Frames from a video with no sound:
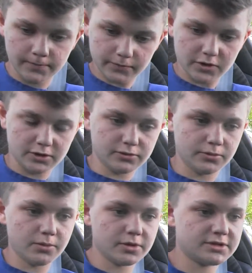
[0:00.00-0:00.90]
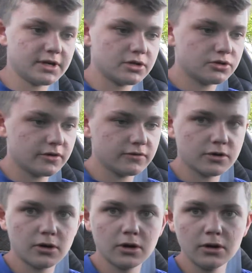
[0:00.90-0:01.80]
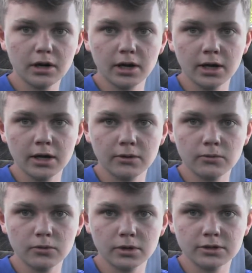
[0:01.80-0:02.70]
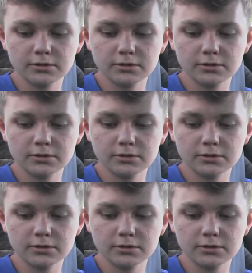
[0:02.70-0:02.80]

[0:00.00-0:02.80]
This will be my second drive in the car, and we'll get